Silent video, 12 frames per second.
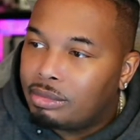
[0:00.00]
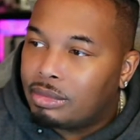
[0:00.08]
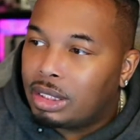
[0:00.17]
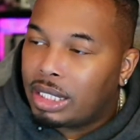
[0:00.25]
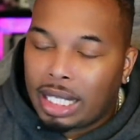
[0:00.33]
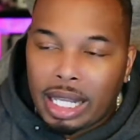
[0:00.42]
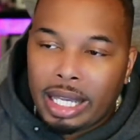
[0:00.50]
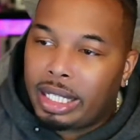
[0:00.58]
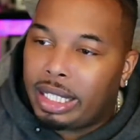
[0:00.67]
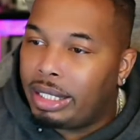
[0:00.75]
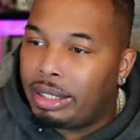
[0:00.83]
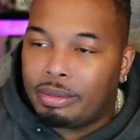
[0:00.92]
That
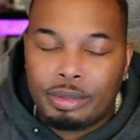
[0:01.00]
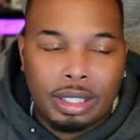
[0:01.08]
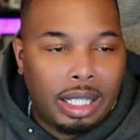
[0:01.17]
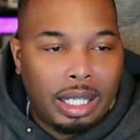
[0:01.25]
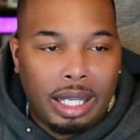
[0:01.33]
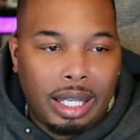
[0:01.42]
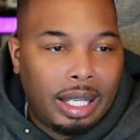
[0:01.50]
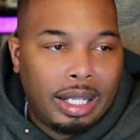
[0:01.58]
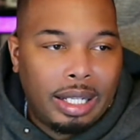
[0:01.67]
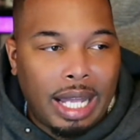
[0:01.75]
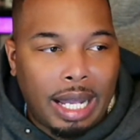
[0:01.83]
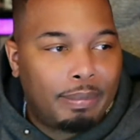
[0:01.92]
lady,
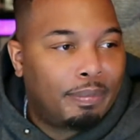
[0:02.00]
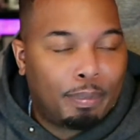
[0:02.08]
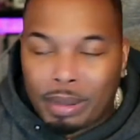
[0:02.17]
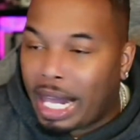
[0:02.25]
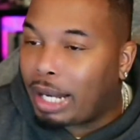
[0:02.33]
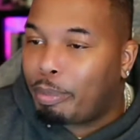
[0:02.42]
that Black